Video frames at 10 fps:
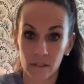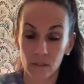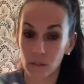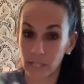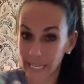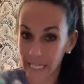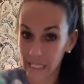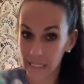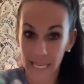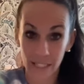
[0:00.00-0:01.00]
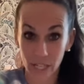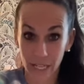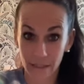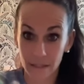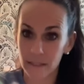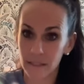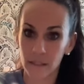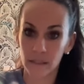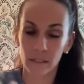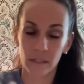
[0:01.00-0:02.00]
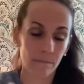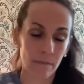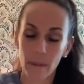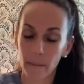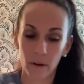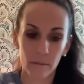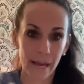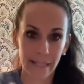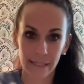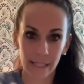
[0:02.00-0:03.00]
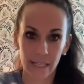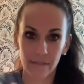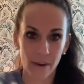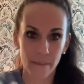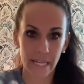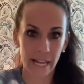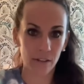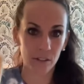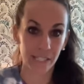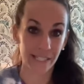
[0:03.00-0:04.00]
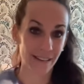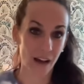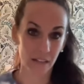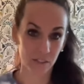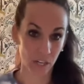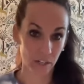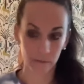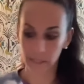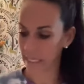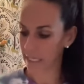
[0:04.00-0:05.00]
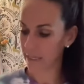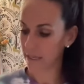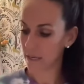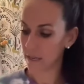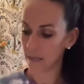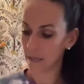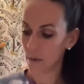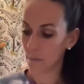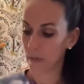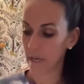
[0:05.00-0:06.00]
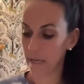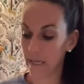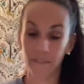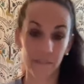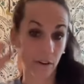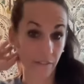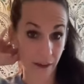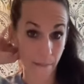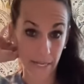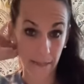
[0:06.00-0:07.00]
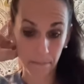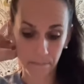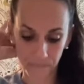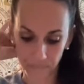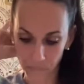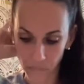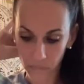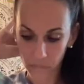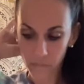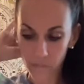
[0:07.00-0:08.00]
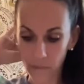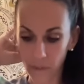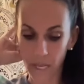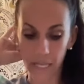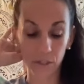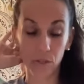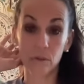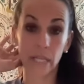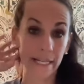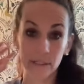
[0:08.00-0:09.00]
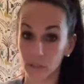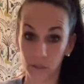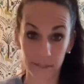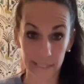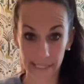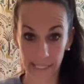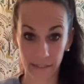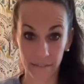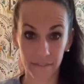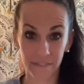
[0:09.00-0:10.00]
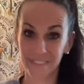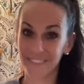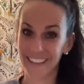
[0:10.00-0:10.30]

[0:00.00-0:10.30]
So, ladies and gents, remember masculine and feminine energy is not gender related. But if you're a feminine and you like to receive